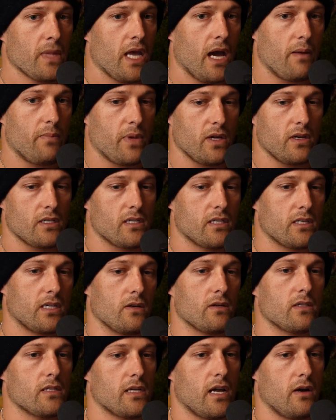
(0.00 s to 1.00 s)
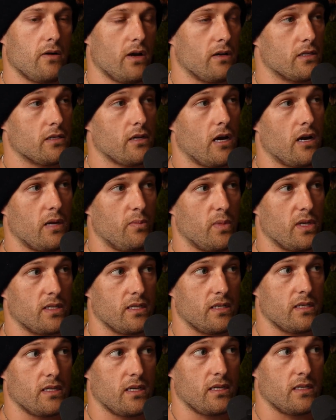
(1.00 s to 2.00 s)
had built a skill set around starting
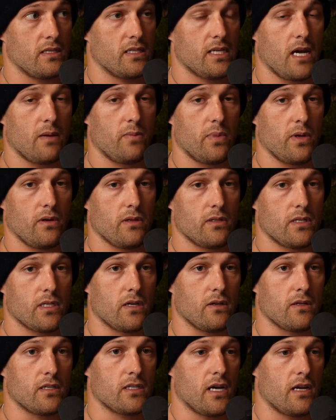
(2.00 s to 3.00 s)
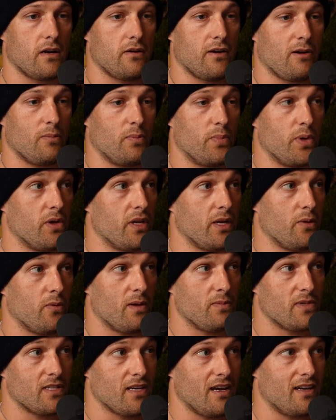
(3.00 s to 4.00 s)
businesses, had built skill set around building
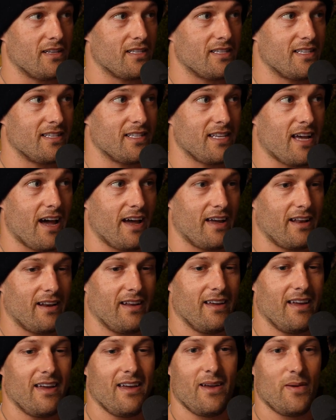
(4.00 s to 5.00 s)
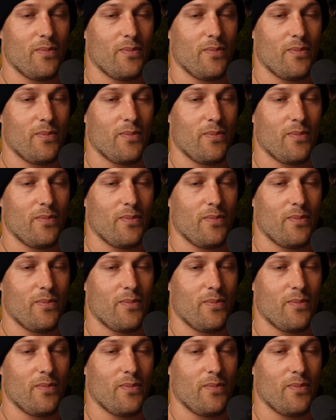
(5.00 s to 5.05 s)
websites, design,